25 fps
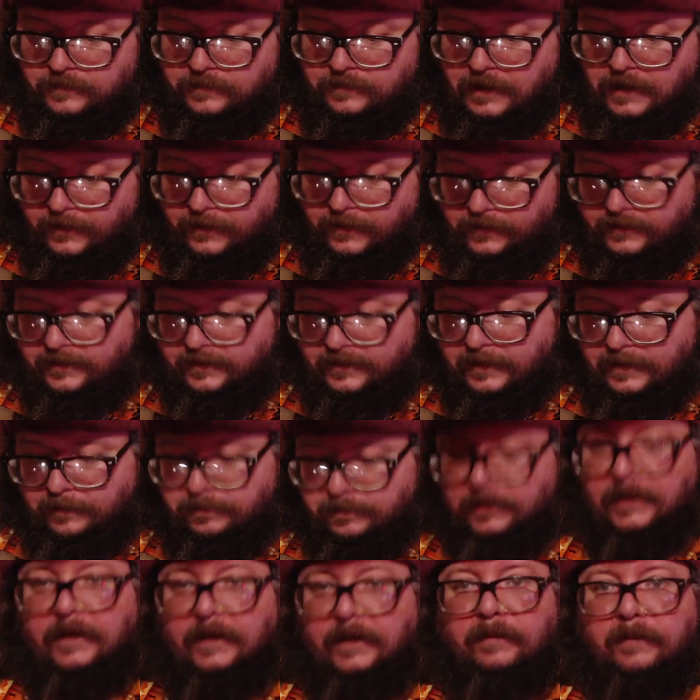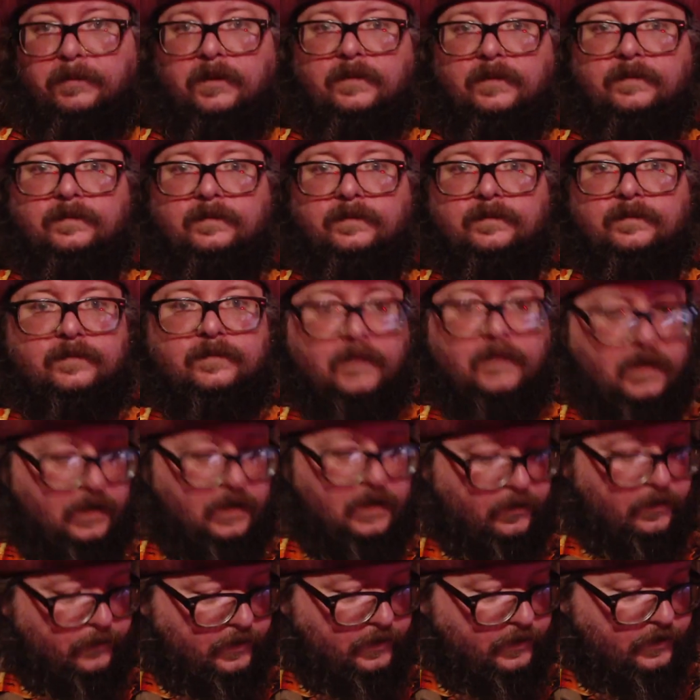I would say playable. All
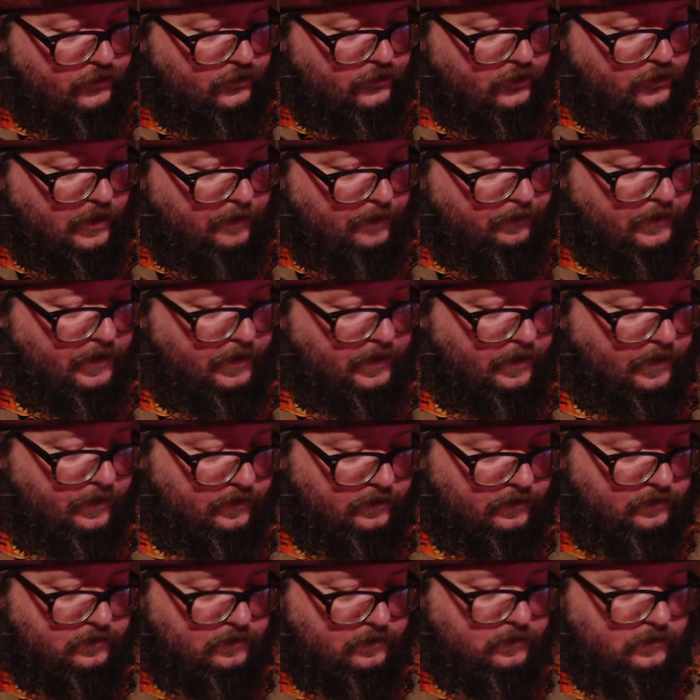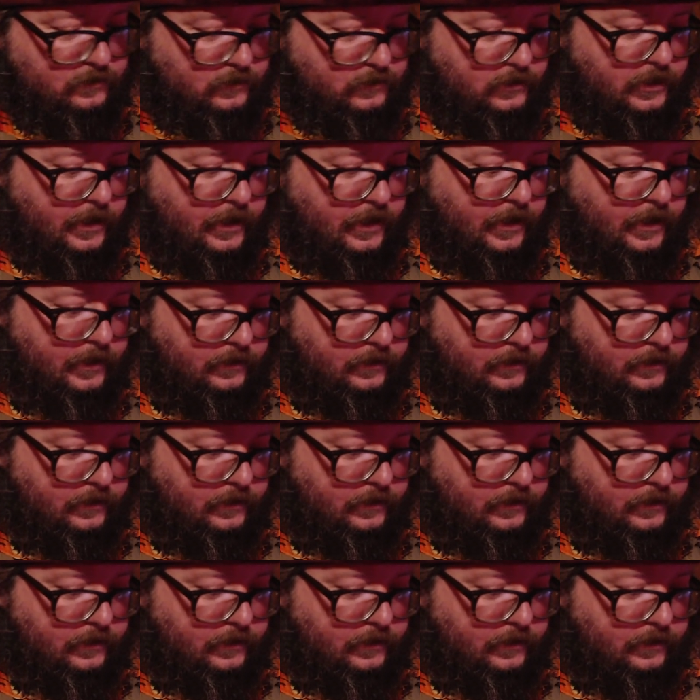right, we're good shape there. Okay.